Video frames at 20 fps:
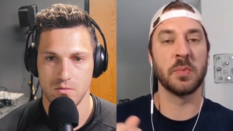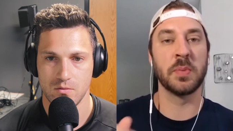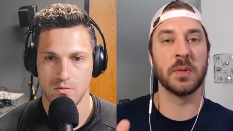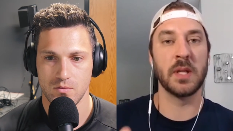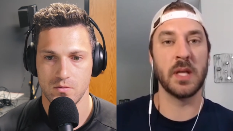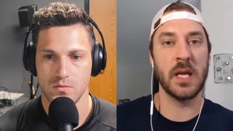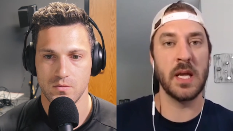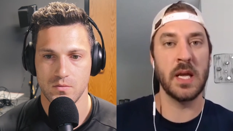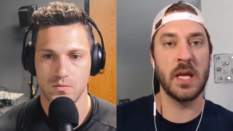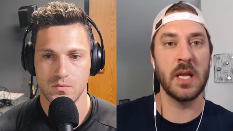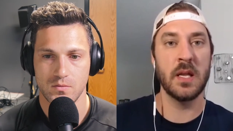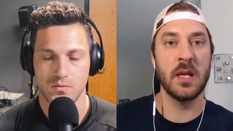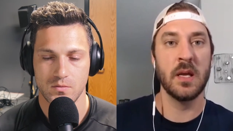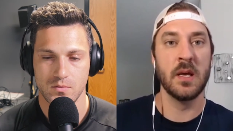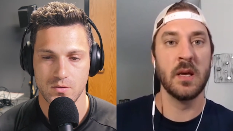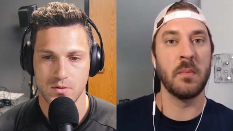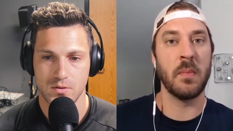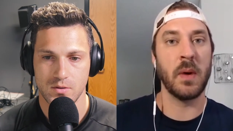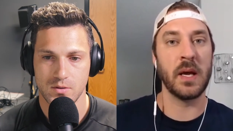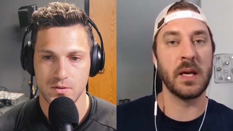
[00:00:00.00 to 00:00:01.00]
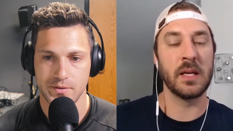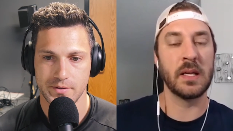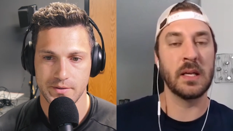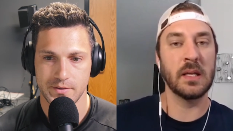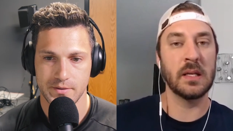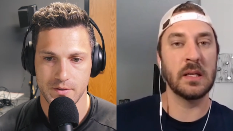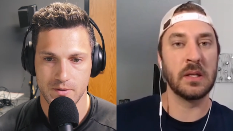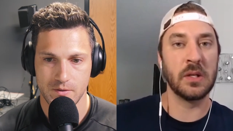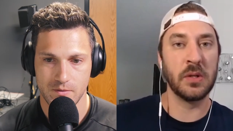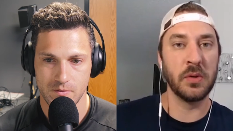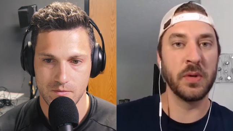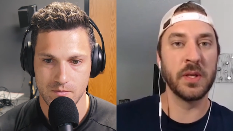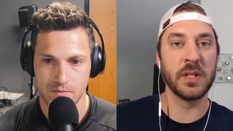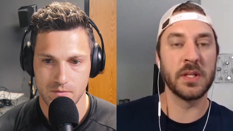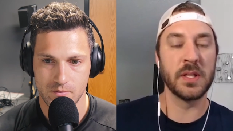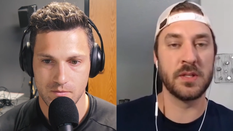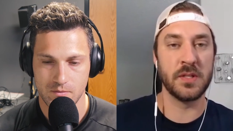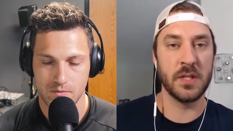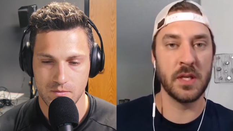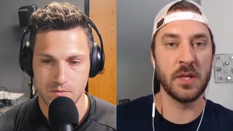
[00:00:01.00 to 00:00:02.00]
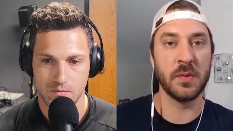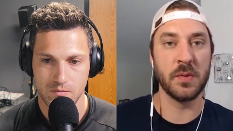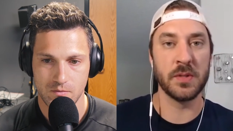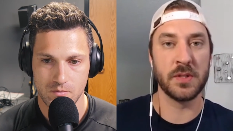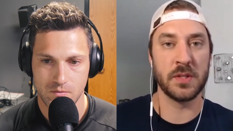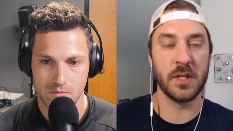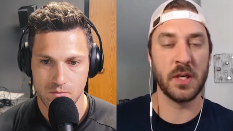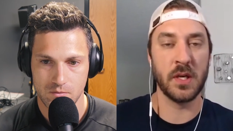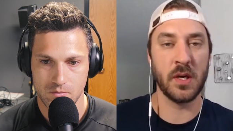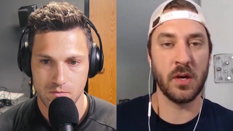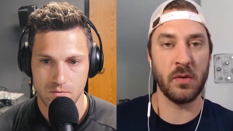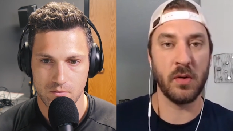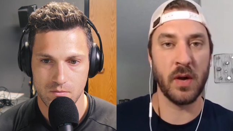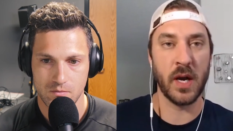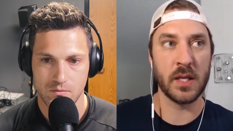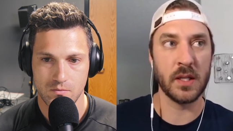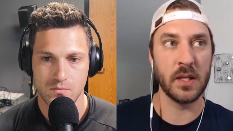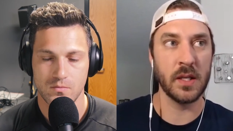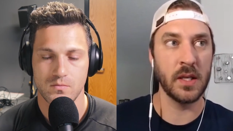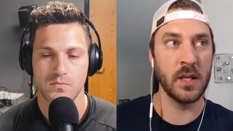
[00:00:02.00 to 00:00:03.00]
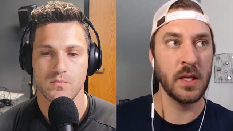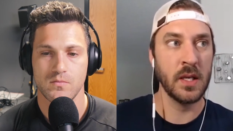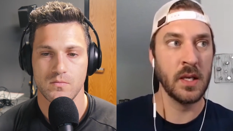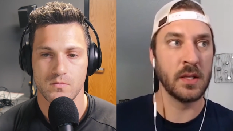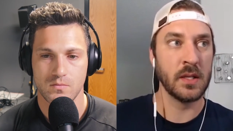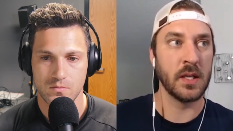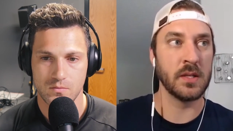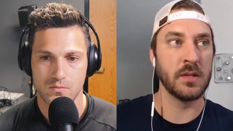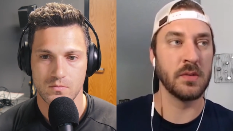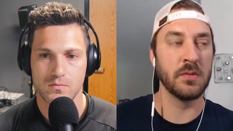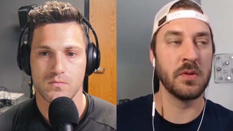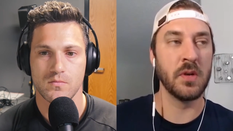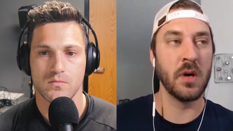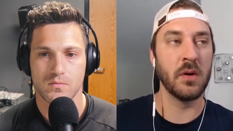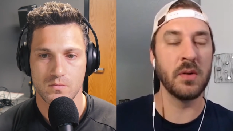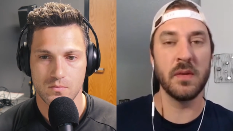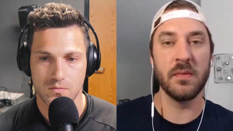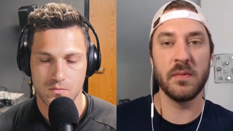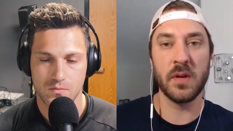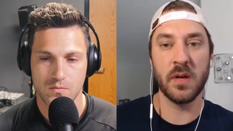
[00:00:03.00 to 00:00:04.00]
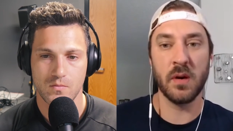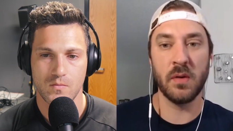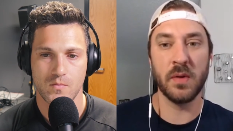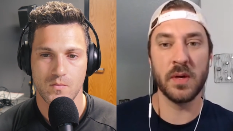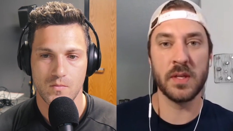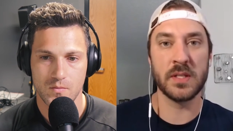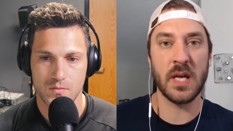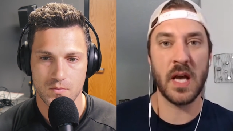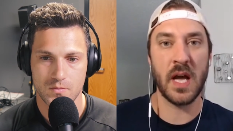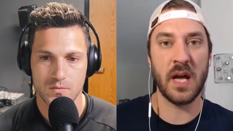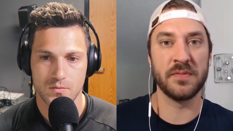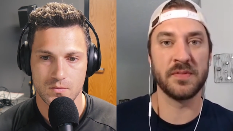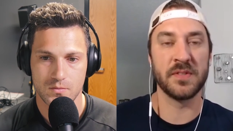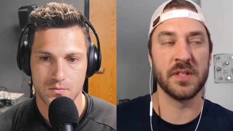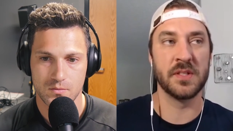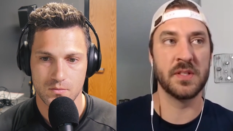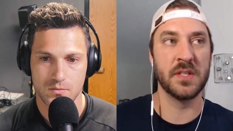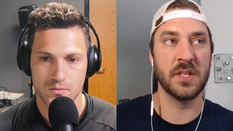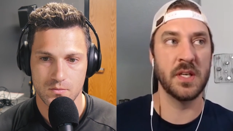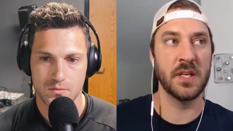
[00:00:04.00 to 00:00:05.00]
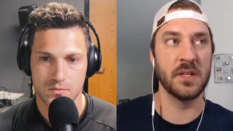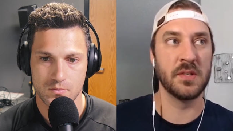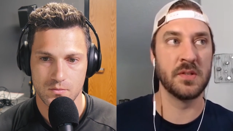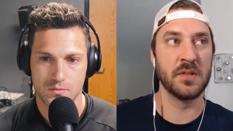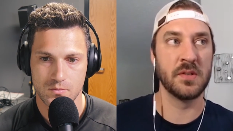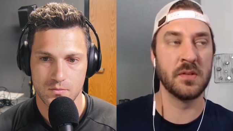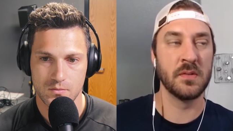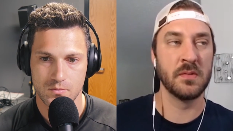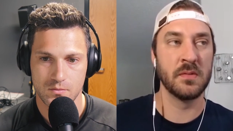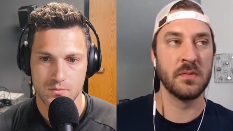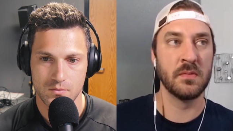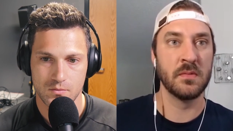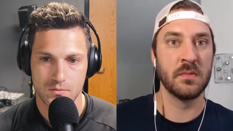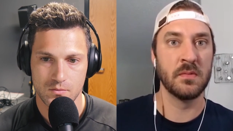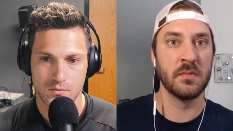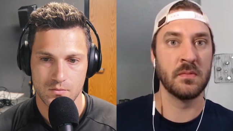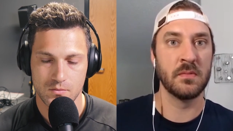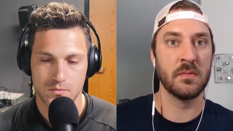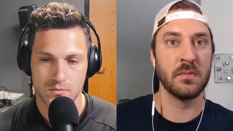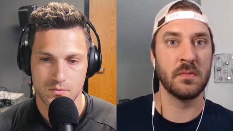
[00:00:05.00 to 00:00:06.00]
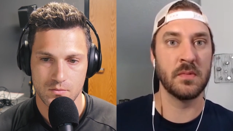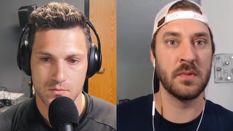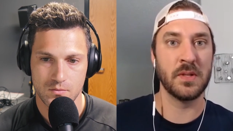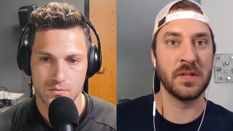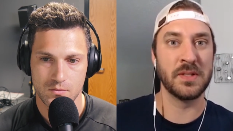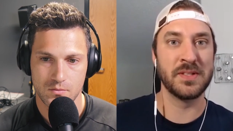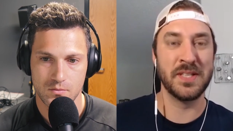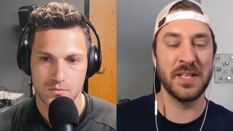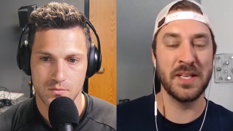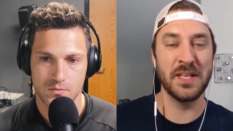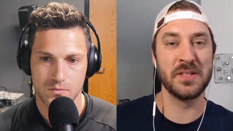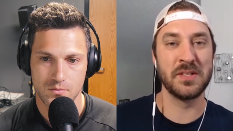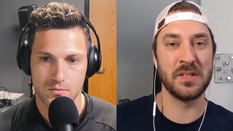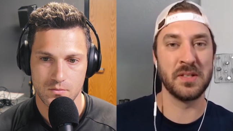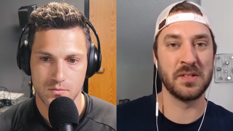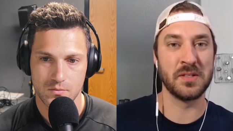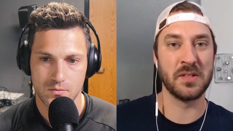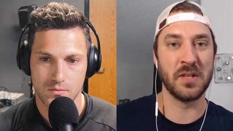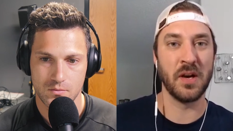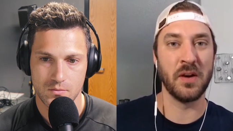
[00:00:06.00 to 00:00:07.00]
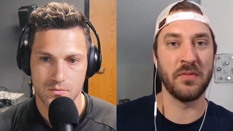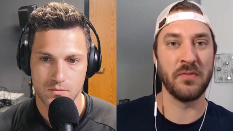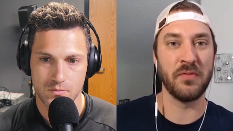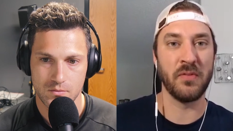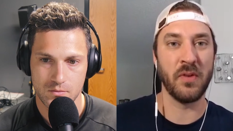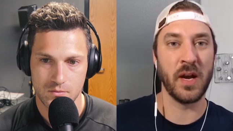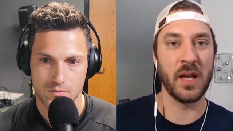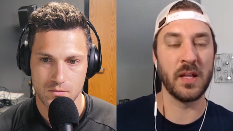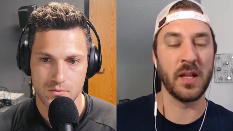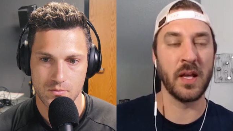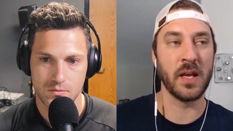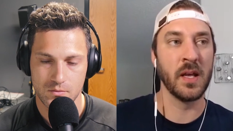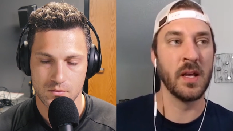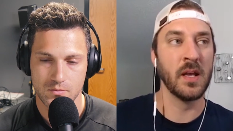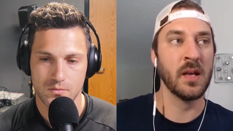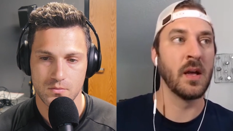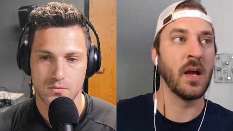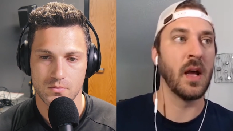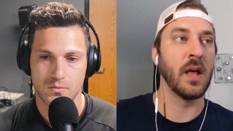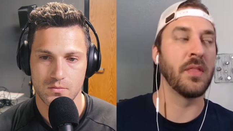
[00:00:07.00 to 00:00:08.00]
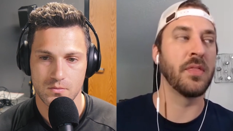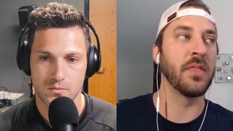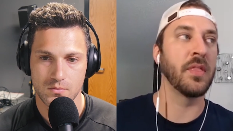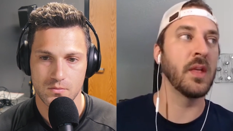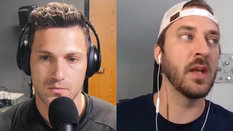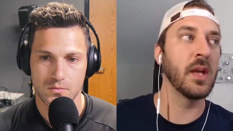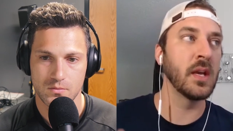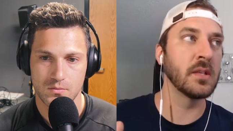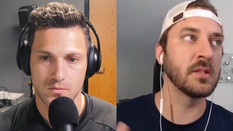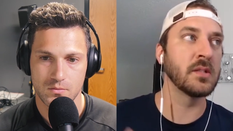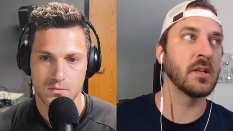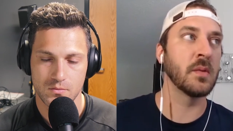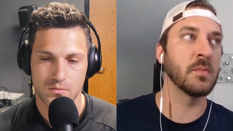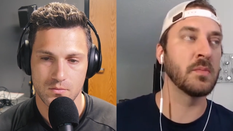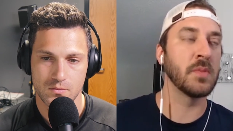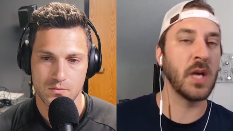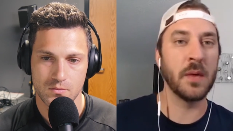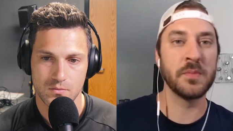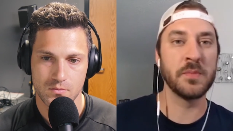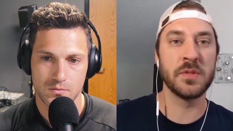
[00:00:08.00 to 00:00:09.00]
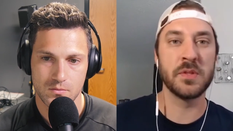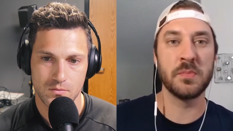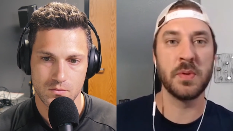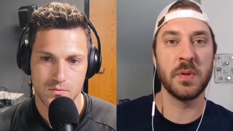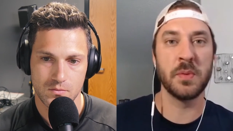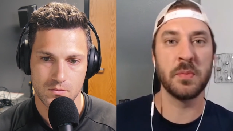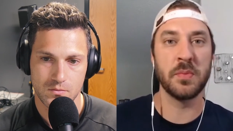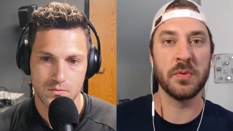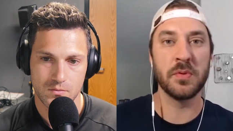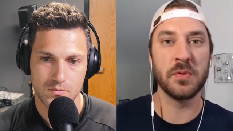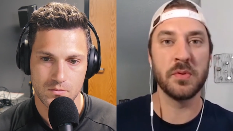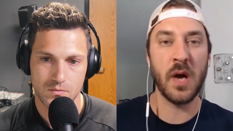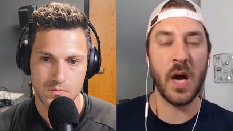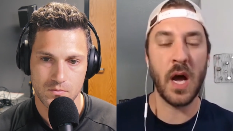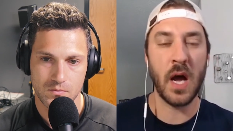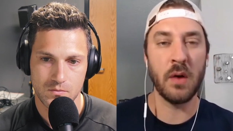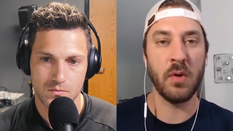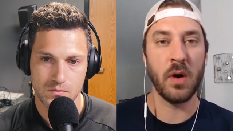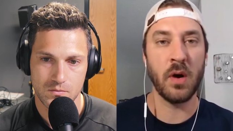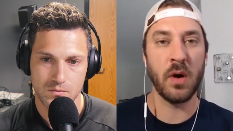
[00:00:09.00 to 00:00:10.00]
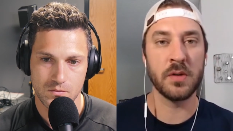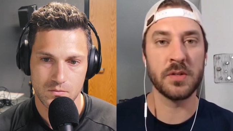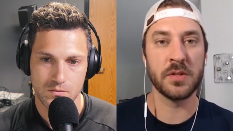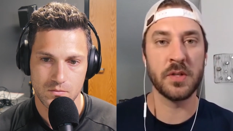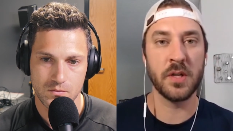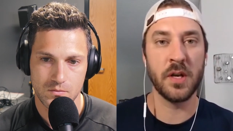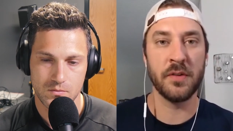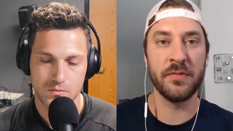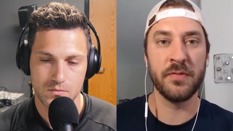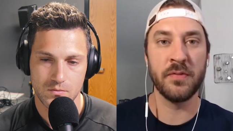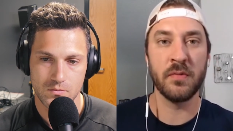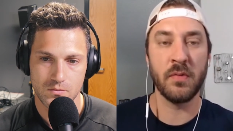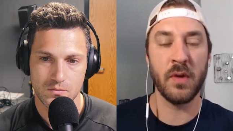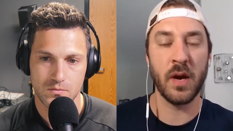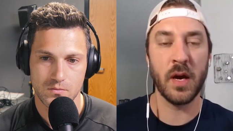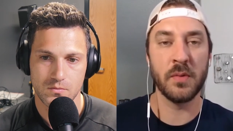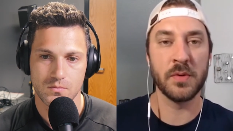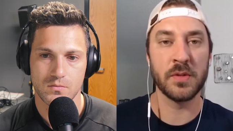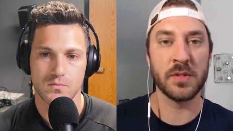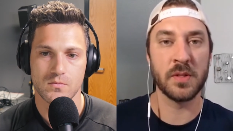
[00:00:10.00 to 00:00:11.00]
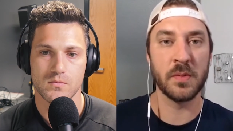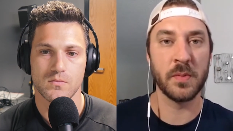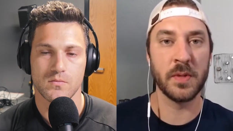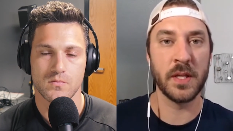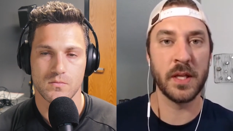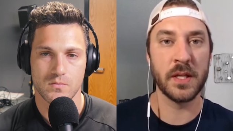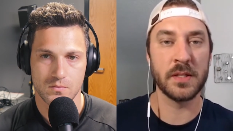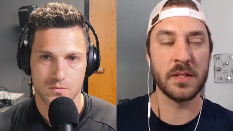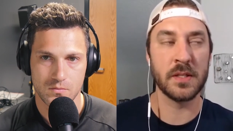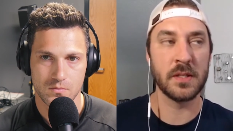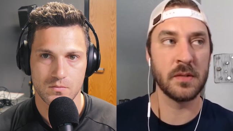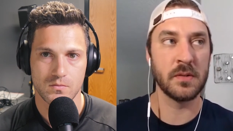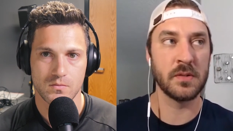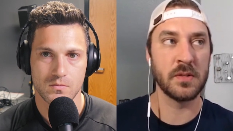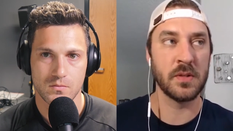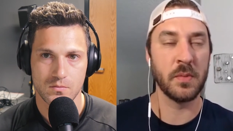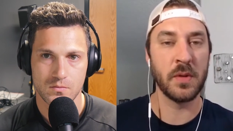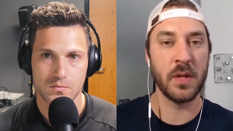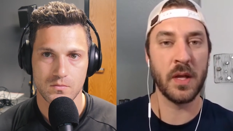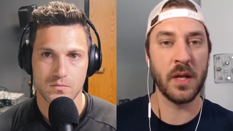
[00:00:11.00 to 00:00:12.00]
Speaker 1: plane by doing the sequencing correctly that you don't even always have to teach to teach the stuff, right? Like I think sometimes people do eye wash stuff, right, with some of that some of